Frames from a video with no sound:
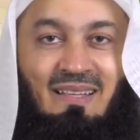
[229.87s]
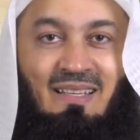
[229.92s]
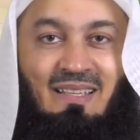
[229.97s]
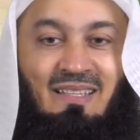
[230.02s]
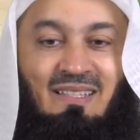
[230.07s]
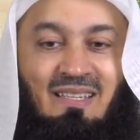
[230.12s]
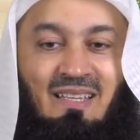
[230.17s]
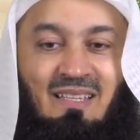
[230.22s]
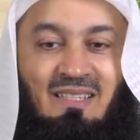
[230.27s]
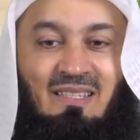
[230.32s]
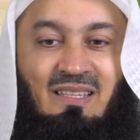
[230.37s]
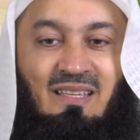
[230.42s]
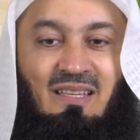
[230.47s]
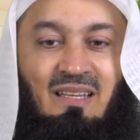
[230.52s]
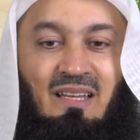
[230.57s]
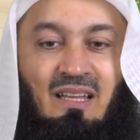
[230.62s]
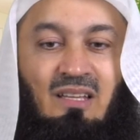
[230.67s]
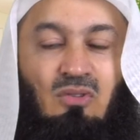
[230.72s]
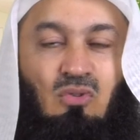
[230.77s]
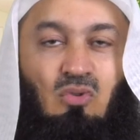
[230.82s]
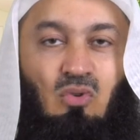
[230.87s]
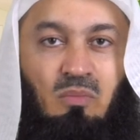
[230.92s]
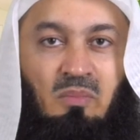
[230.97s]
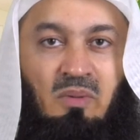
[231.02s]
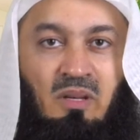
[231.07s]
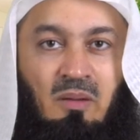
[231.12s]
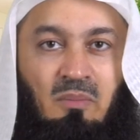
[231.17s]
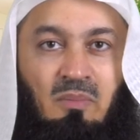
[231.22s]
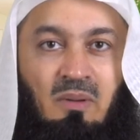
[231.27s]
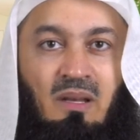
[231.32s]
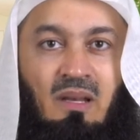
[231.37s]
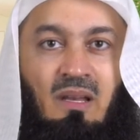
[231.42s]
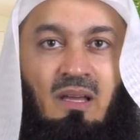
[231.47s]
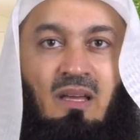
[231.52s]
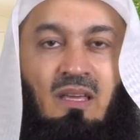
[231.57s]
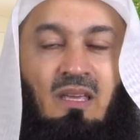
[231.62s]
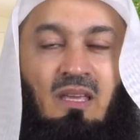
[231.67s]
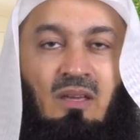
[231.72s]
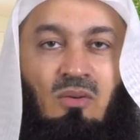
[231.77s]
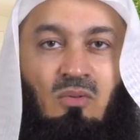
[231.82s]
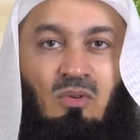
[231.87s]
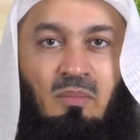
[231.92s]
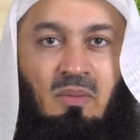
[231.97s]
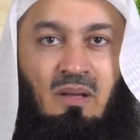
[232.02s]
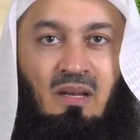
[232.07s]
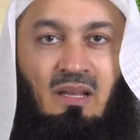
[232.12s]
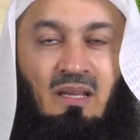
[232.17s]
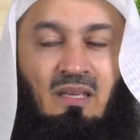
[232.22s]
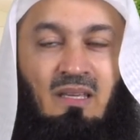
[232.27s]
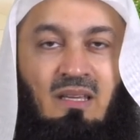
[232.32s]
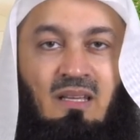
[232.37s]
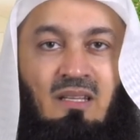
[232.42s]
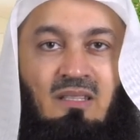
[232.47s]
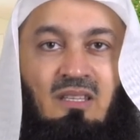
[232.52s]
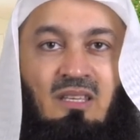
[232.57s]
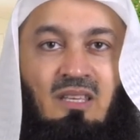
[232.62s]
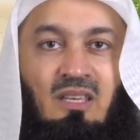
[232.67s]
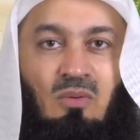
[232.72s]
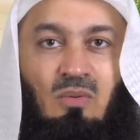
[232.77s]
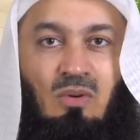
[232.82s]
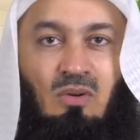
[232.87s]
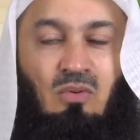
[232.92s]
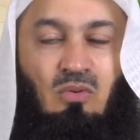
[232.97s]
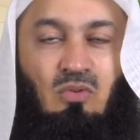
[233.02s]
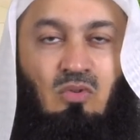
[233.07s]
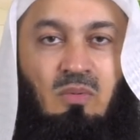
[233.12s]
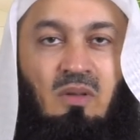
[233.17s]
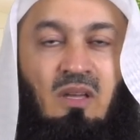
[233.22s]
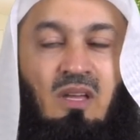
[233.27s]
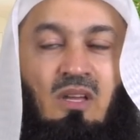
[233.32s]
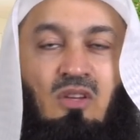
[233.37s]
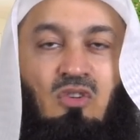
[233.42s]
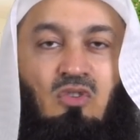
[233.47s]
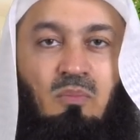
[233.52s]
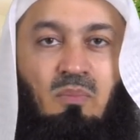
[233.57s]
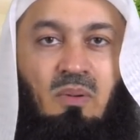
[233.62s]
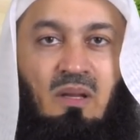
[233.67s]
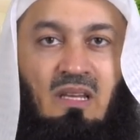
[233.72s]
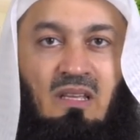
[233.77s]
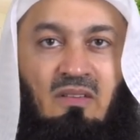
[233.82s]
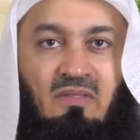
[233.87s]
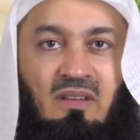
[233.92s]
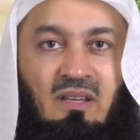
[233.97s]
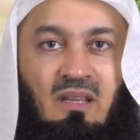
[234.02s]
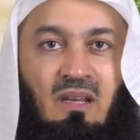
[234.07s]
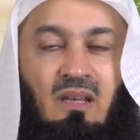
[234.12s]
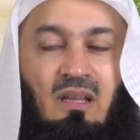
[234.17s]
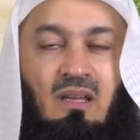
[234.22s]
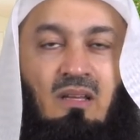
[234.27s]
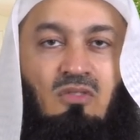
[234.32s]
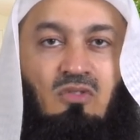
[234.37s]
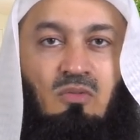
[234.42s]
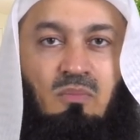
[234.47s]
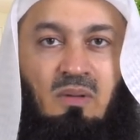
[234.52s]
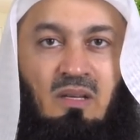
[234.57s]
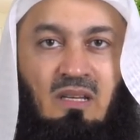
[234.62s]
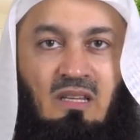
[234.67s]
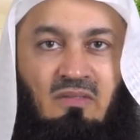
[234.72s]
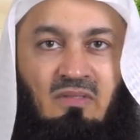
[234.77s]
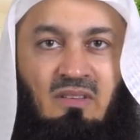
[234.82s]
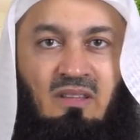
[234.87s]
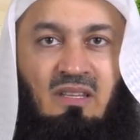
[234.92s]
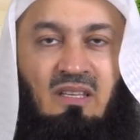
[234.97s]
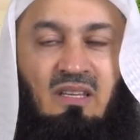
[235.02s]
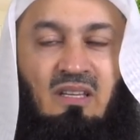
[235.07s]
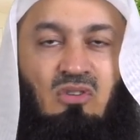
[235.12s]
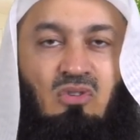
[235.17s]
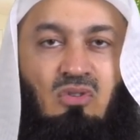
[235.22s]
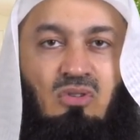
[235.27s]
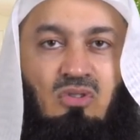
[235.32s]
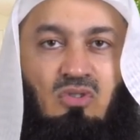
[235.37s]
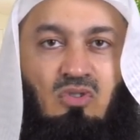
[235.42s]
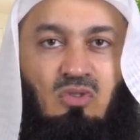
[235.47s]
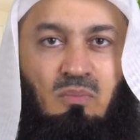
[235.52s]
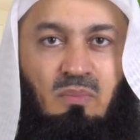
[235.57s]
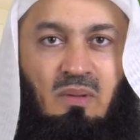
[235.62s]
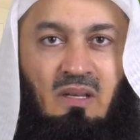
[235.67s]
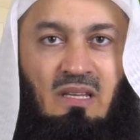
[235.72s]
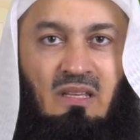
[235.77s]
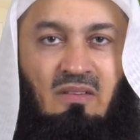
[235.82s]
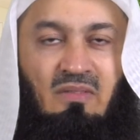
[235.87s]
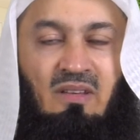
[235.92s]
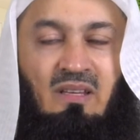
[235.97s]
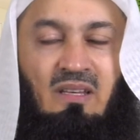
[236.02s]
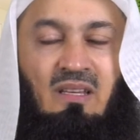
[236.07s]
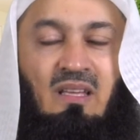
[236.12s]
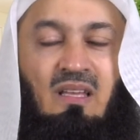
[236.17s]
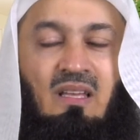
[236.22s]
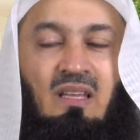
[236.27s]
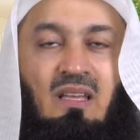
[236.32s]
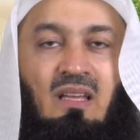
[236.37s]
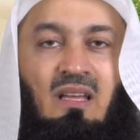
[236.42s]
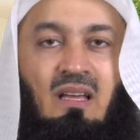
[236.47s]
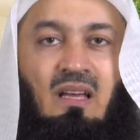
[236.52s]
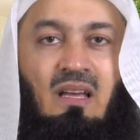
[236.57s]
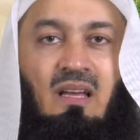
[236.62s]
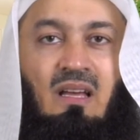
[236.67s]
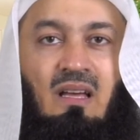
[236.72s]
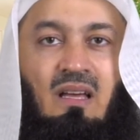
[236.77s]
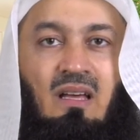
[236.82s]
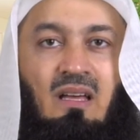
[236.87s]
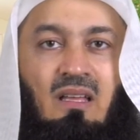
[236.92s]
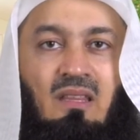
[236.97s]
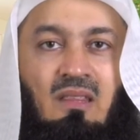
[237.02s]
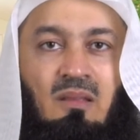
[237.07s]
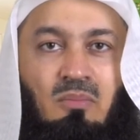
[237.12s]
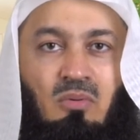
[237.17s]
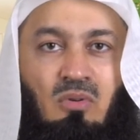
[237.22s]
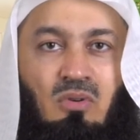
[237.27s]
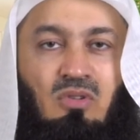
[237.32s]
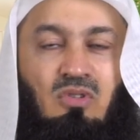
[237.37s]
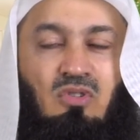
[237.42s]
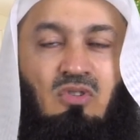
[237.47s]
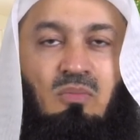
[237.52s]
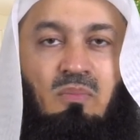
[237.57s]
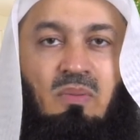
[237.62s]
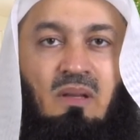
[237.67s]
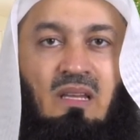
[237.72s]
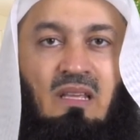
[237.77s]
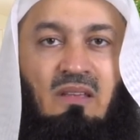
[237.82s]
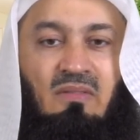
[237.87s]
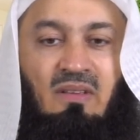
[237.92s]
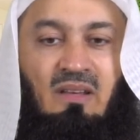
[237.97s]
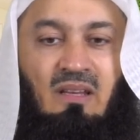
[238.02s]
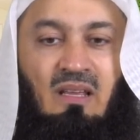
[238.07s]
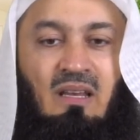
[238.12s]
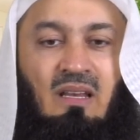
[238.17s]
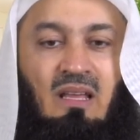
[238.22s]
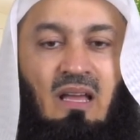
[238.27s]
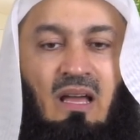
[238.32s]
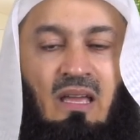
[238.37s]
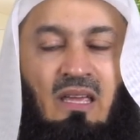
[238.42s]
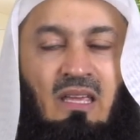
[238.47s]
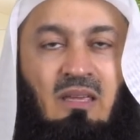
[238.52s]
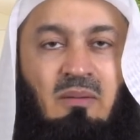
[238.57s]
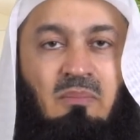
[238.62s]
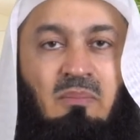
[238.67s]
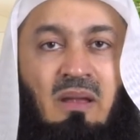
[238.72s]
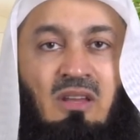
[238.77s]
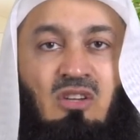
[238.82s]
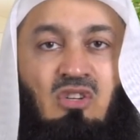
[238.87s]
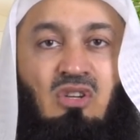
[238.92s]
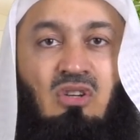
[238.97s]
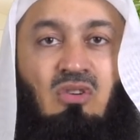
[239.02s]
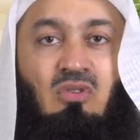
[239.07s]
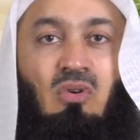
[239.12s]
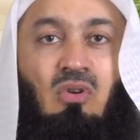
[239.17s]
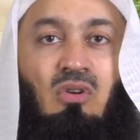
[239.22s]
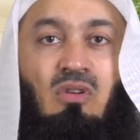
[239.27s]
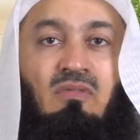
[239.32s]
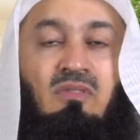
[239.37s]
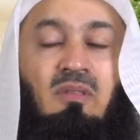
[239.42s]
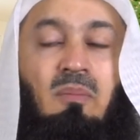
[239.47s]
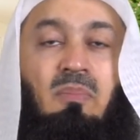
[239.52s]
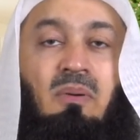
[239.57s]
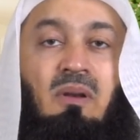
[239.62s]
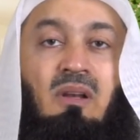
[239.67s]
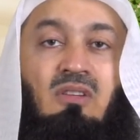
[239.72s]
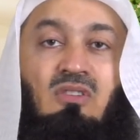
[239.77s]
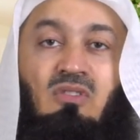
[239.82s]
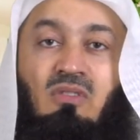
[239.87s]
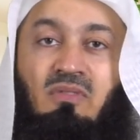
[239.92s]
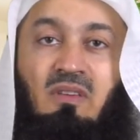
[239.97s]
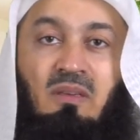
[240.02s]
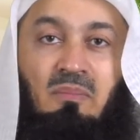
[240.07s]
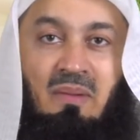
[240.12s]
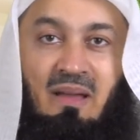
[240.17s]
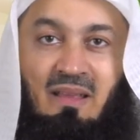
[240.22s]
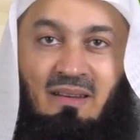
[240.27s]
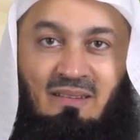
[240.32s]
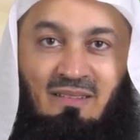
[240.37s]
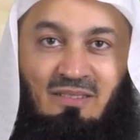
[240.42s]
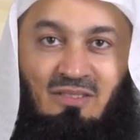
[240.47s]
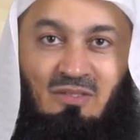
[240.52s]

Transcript: He says, "And tu'mina billahi wa malaikatihi wa kutubi." To believe in Allah, to believe in the angels, to believe in uh, the books, to believe in, and he mentioned all of the pillars of iman,